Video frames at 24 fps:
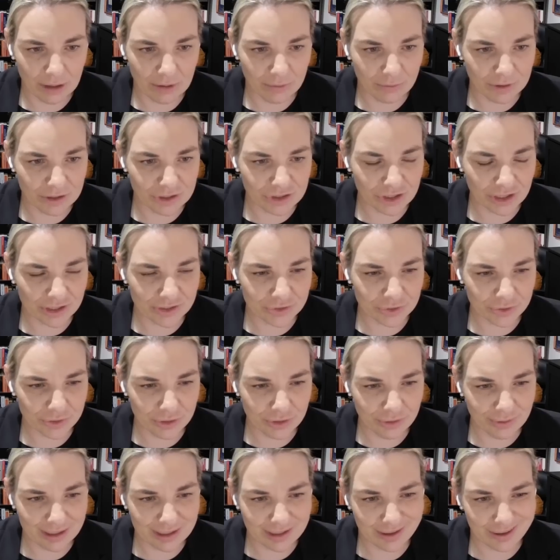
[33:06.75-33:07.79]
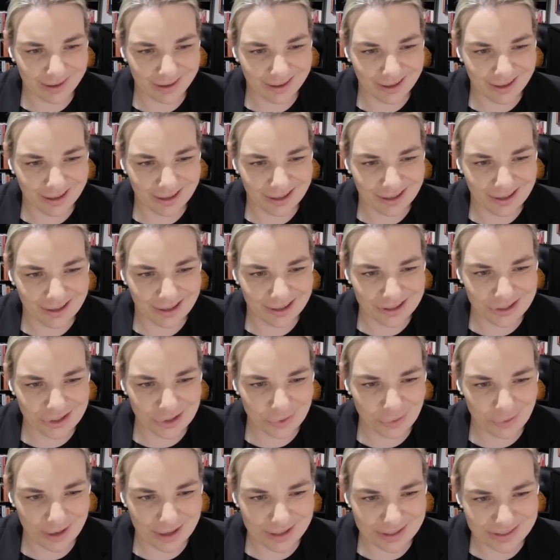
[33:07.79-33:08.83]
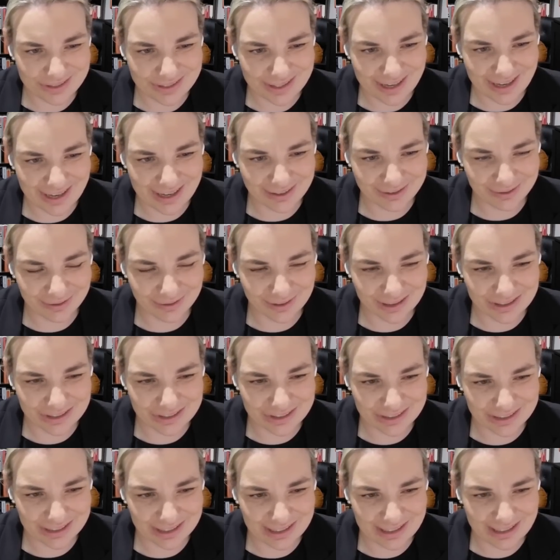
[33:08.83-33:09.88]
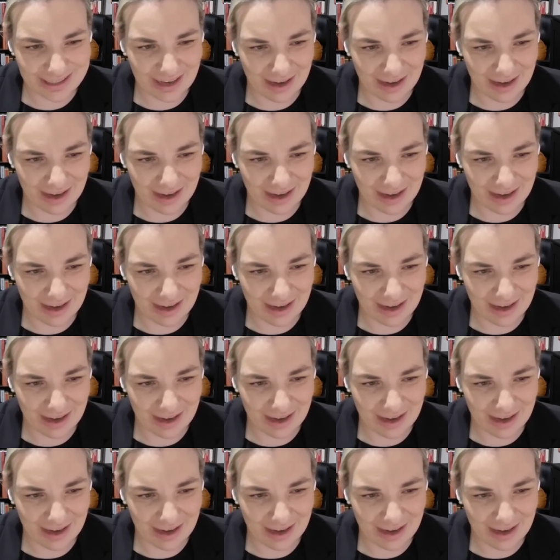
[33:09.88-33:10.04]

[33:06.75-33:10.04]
Richard, I saw you had a tweet out recently